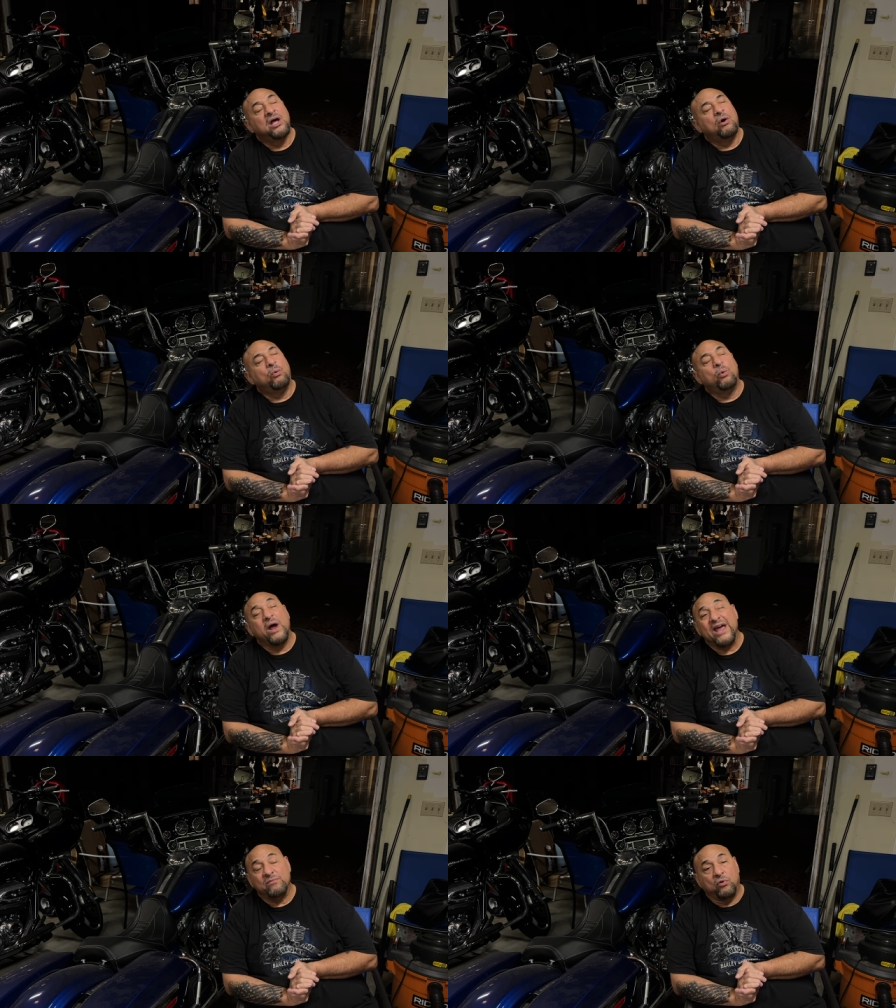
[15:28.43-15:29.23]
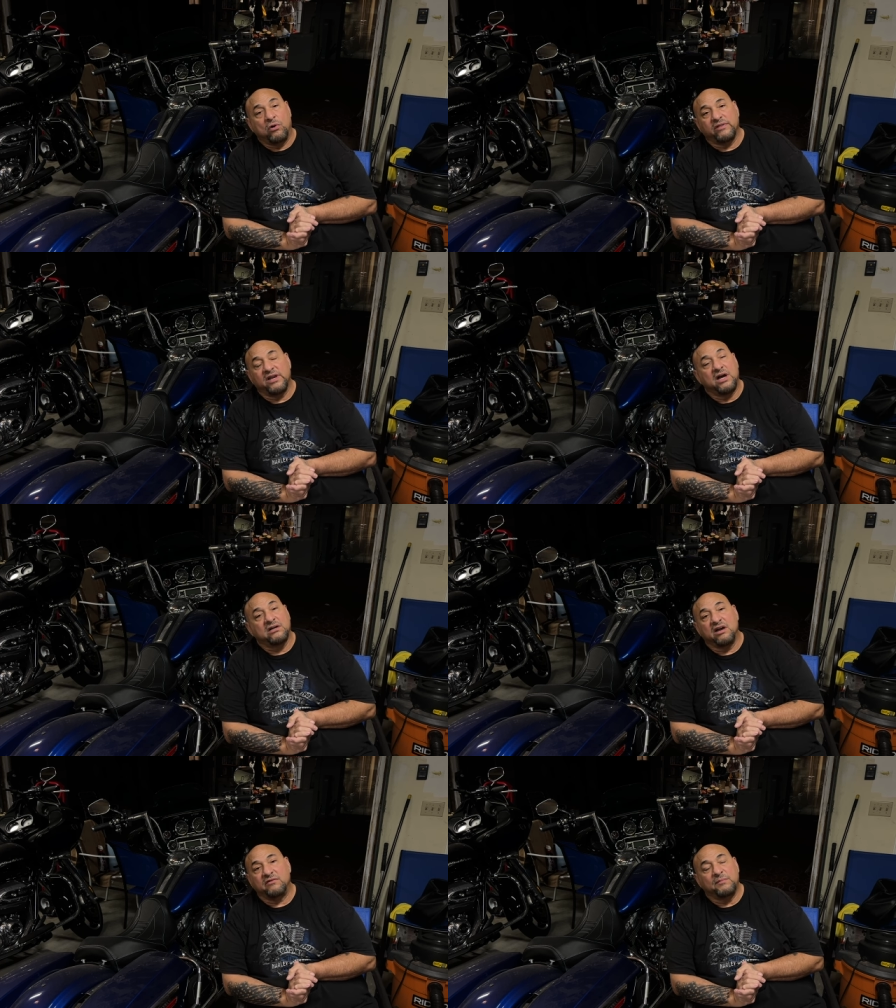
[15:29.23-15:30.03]
way more than our
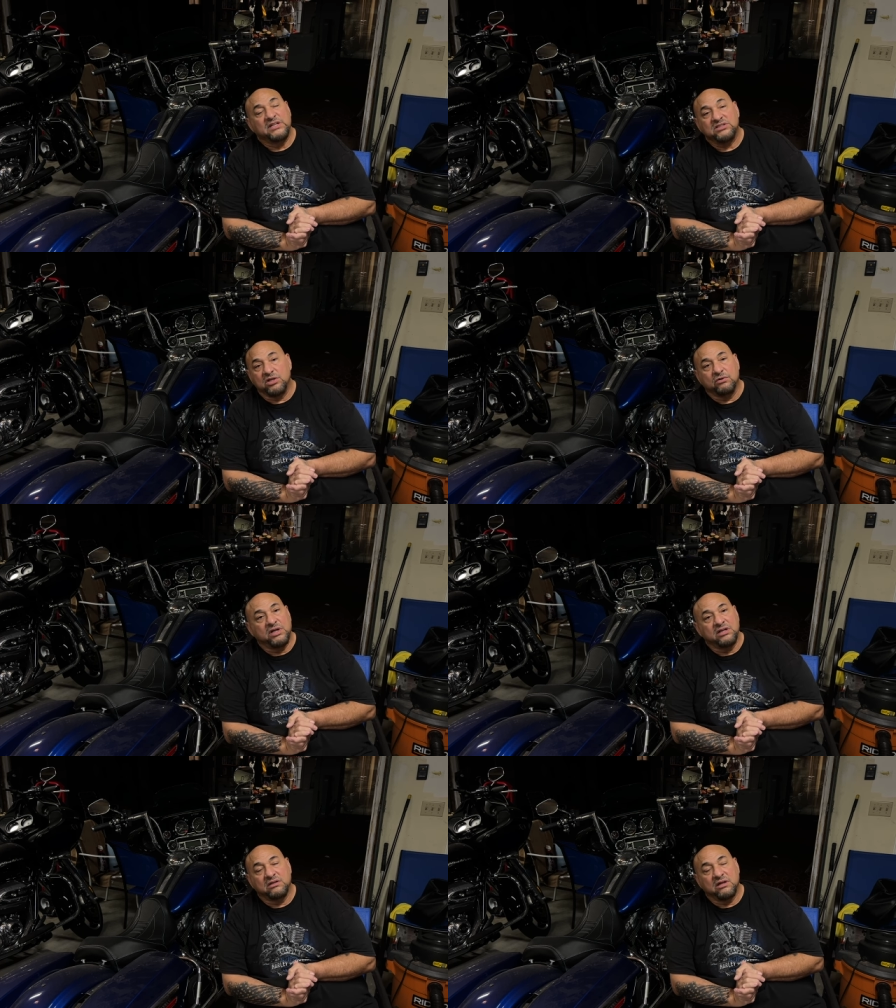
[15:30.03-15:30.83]
government's doing.